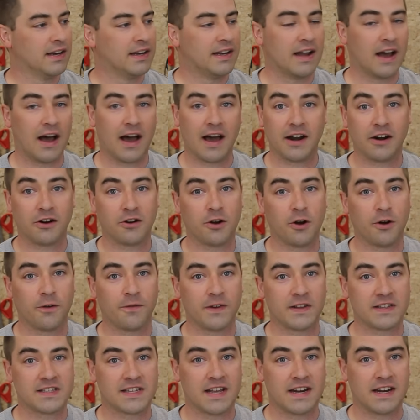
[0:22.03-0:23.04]
Now, I don't know
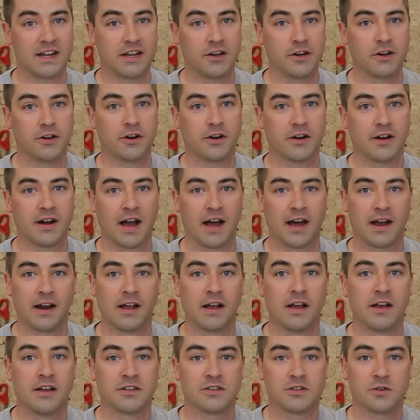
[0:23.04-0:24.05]
if it's any good or not,
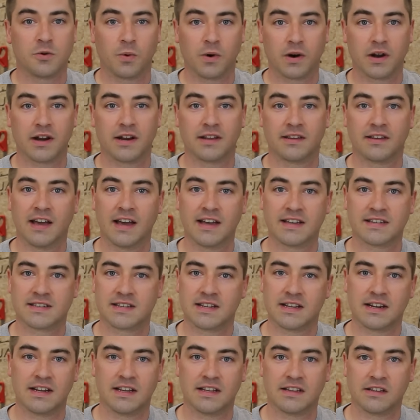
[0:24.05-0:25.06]
so we're gonna
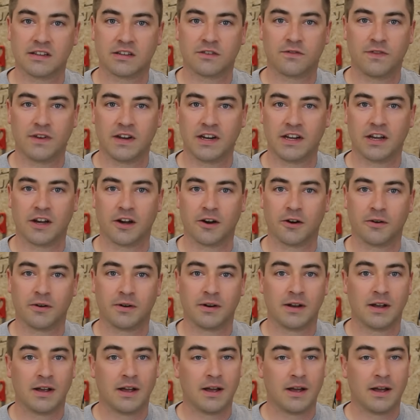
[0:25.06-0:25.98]
test it in this video.